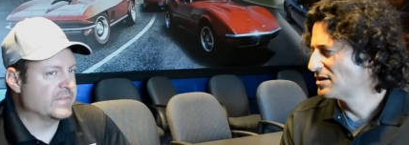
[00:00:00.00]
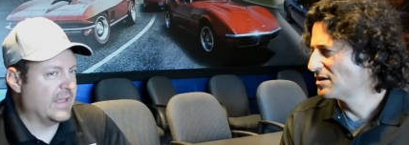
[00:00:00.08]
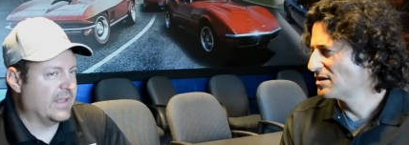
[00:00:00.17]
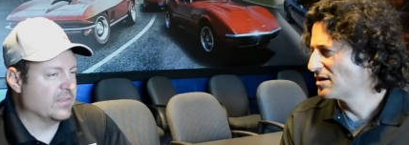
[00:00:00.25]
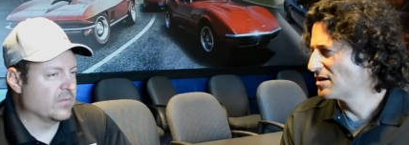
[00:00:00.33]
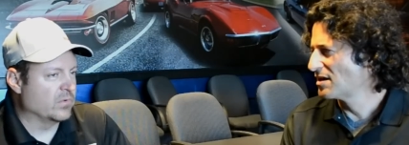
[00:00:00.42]

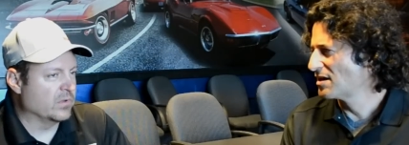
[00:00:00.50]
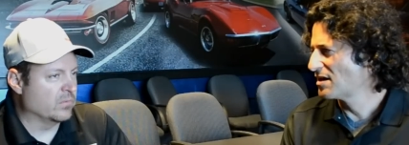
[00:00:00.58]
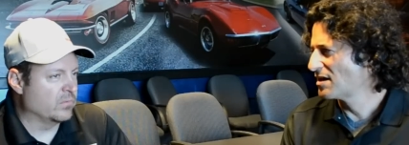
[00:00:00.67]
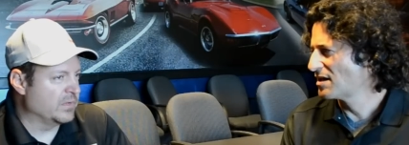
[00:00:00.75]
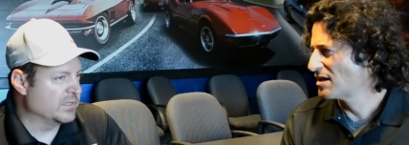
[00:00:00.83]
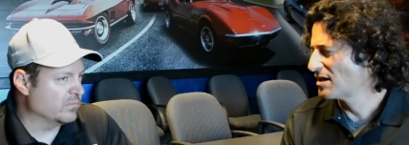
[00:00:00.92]
Speaker 1: that the real
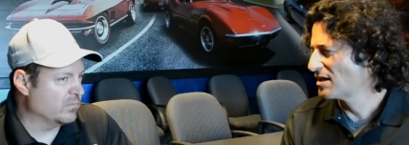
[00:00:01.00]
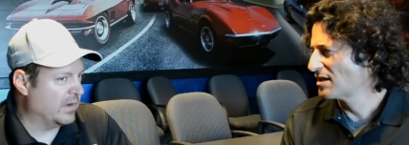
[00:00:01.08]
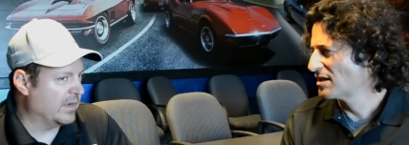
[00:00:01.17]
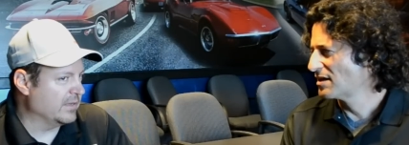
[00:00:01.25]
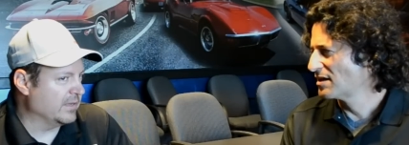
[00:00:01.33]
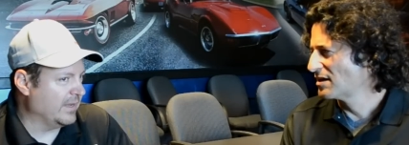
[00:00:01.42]
reason
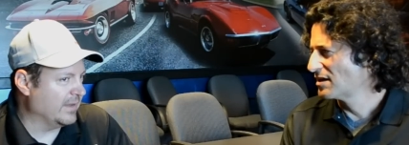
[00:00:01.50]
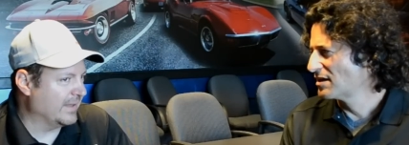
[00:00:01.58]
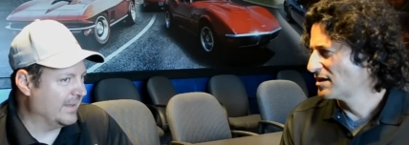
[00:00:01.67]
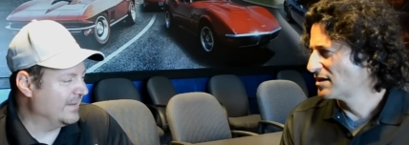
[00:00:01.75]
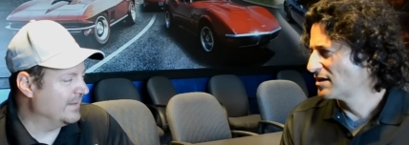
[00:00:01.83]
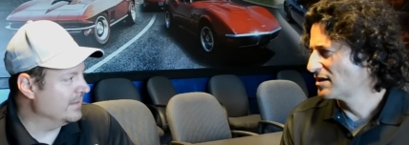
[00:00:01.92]
why you can't
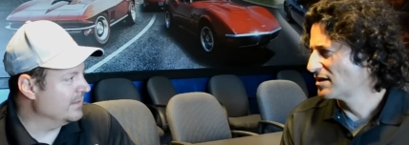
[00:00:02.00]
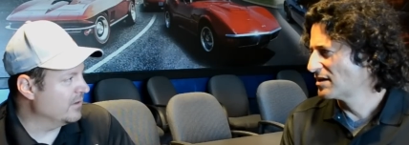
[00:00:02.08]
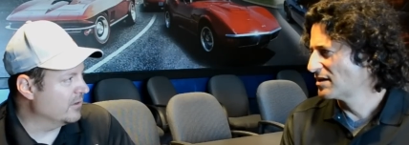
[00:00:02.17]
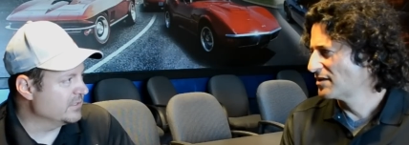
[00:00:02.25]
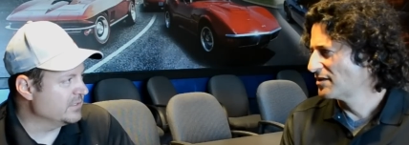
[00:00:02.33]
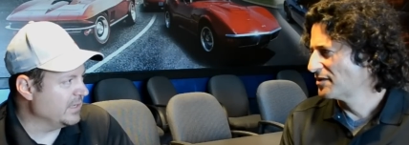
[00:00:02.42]
get it on the
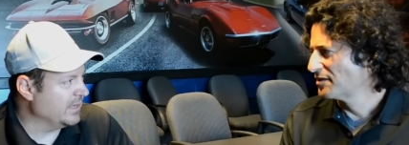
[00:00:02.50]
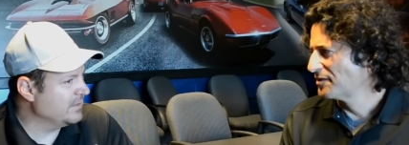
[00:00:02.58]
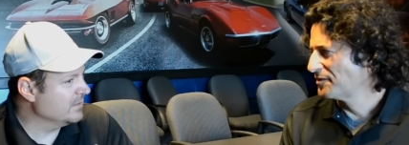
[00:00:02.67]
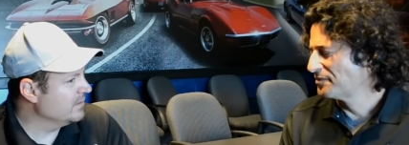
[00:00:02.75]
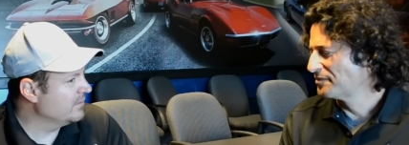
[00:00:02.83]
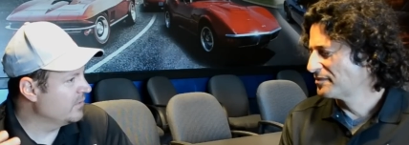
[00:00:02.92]
RC8
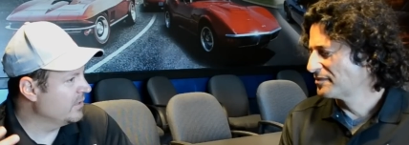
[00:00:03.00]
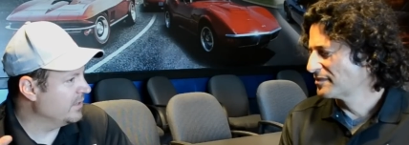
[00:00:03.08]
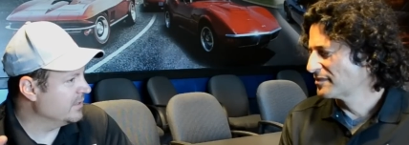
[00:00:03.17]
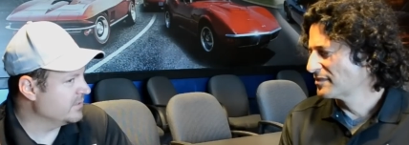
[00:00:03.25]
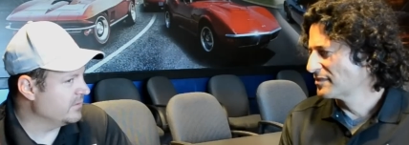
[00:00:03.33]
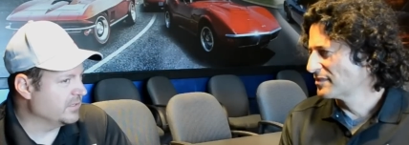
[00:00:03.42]
delivery? And
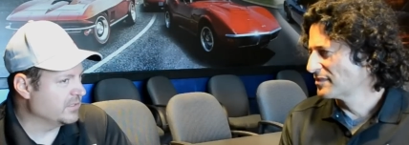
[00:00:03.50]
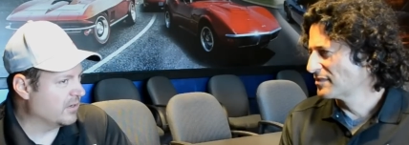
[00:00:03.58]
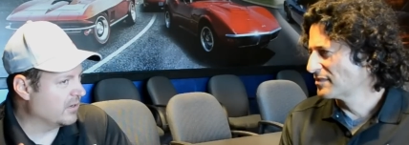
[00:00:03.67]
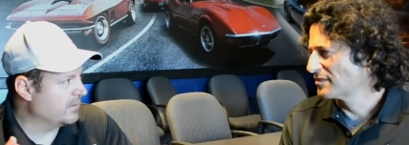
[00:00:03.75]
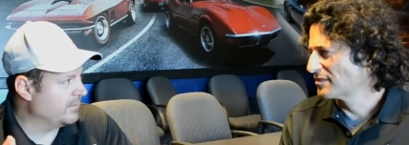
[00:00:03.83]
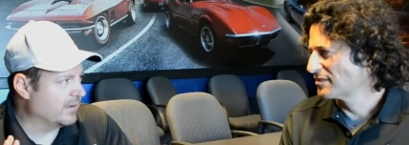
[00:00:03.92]
is there any
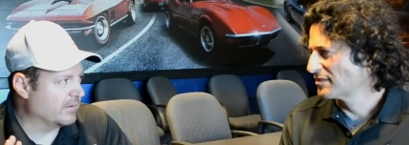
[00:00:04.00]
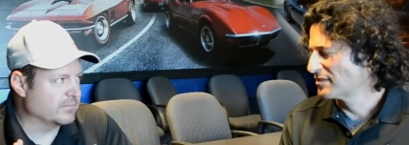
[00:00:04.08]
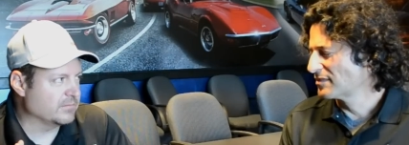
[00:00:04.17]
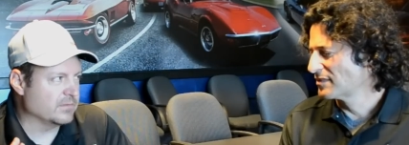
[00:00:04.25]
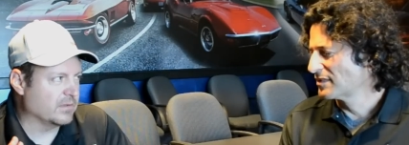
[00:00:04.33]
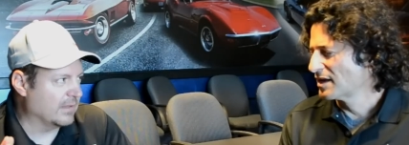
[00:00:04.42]
talk
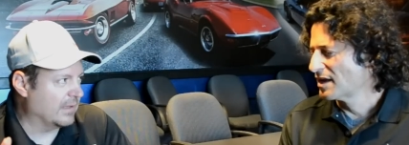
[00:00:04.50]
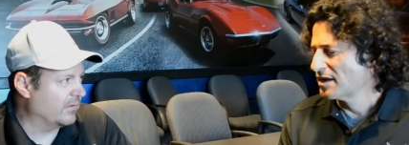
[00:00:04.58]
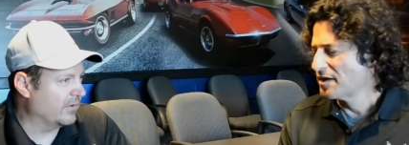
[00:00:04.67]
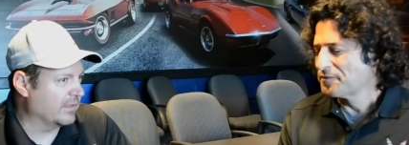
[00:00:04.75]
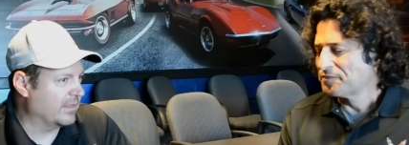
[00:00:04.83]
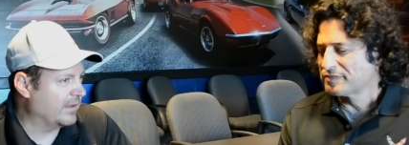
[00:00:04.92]
about
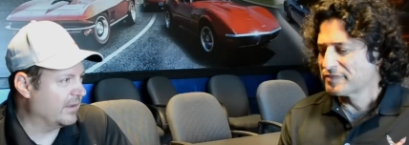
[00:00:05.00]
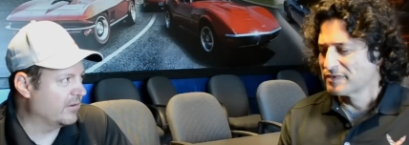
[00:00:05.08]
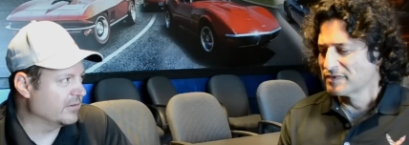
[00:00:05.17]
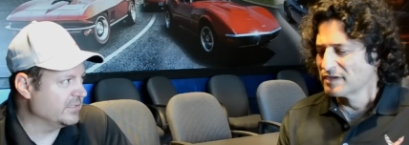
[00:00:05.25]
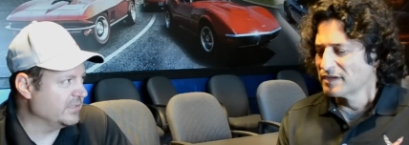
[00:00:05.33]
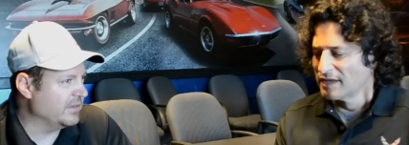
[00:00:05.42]
allowing that on
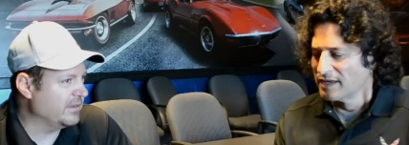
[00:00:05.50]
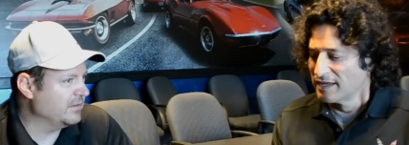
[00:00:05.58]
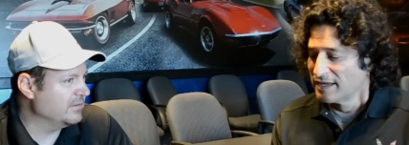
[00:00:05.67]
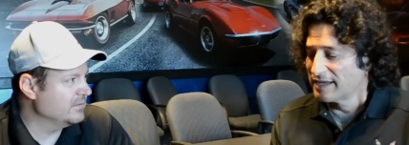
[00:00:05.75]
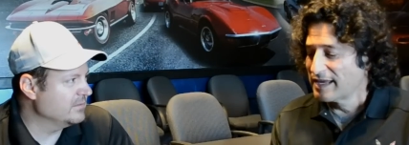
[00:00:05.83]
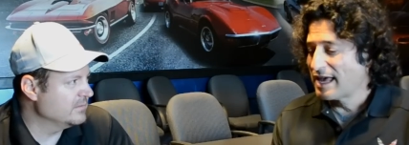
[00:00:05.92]
RC8?
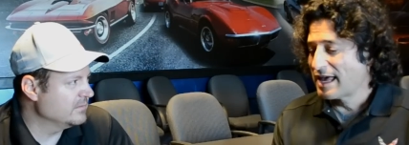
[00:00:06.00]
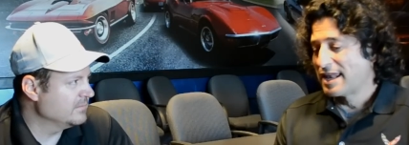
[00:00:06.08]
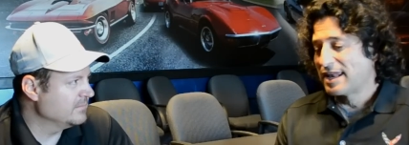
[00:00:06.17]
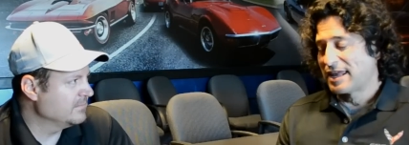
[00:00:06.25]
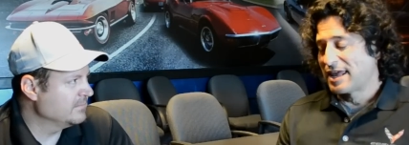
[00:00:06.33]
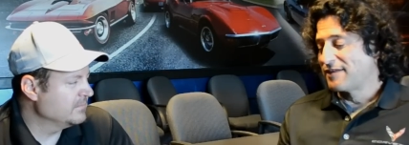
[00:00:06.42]
Yeah,
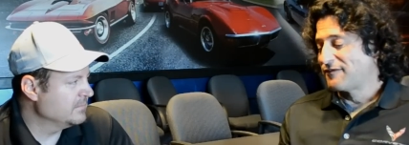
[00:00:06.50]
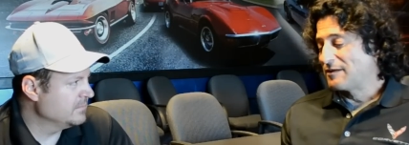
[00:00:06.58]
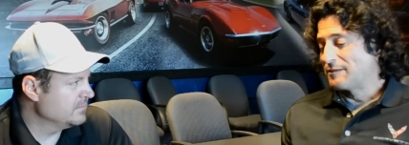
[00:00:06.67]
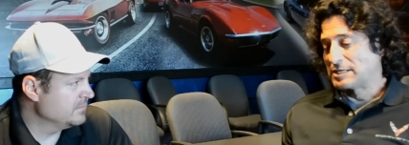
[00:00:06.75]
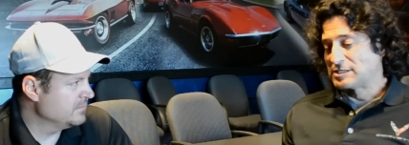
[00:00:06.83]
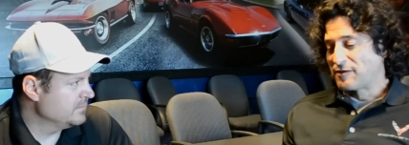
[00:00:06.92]
Speaker 2: and if
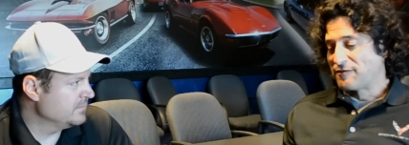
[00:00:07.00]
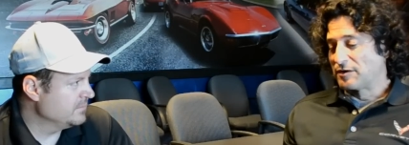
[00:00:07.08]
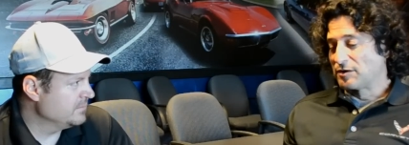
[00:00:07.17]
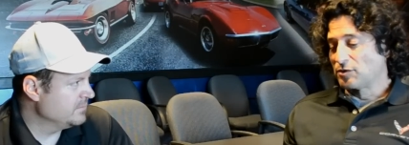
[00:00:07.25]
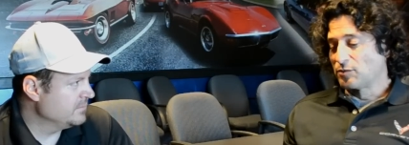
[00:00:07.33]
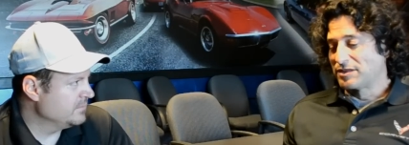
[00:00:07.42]
anybody's
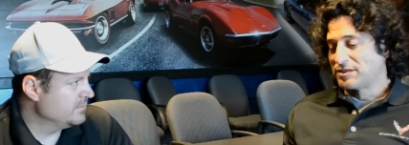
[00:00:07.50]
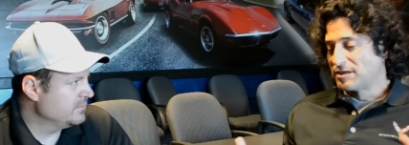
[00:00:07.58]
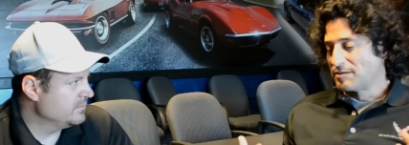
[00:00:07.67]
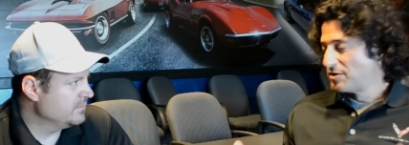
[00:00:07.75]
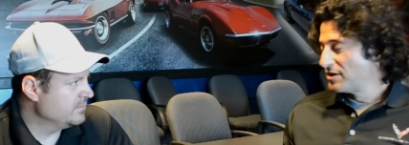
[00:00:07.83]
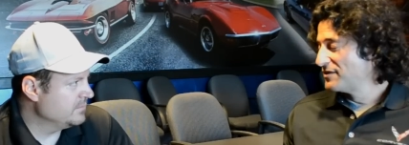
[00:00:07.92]
familiar with
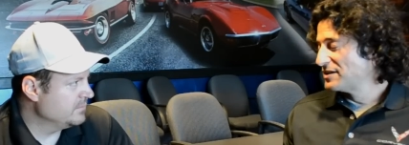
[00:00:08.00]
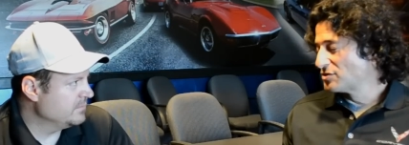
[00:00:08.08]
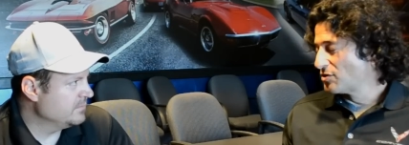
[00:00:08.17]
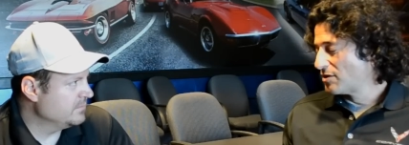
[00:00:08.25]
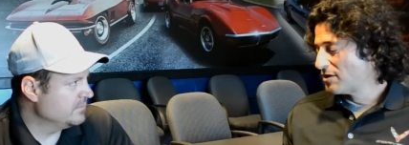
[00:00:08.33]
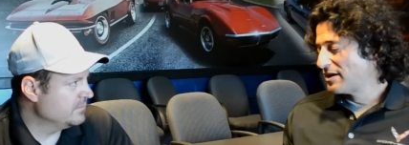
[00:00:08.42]
the previous
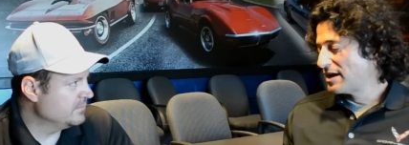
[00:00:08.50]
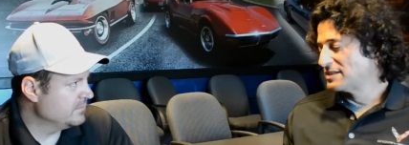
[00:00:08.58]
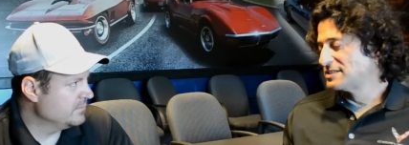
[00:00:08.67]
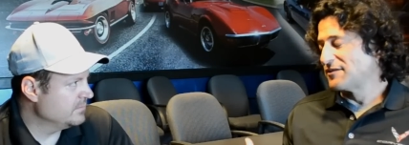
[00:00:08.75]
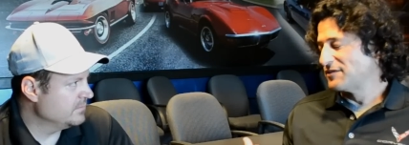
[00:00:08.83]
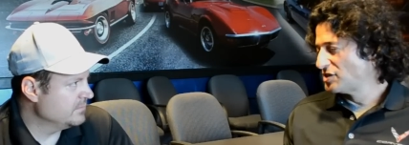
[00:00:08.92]
Corvette,
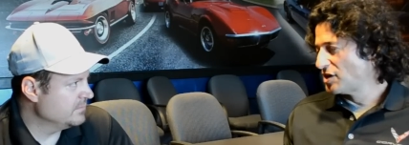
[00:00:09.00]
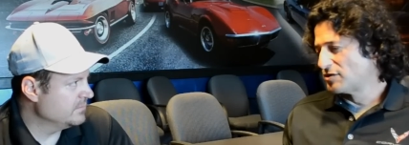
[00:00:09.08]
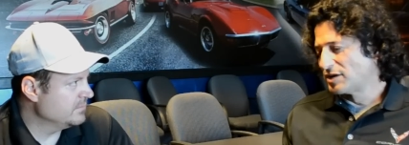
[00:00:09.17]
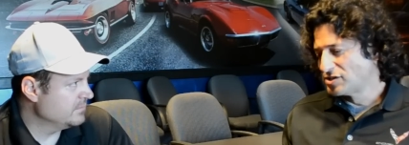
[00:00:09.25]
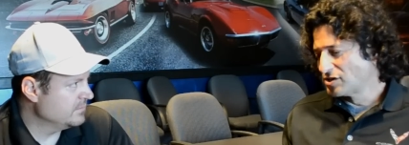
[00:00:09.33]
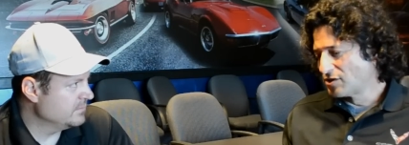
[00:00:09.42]
7th generation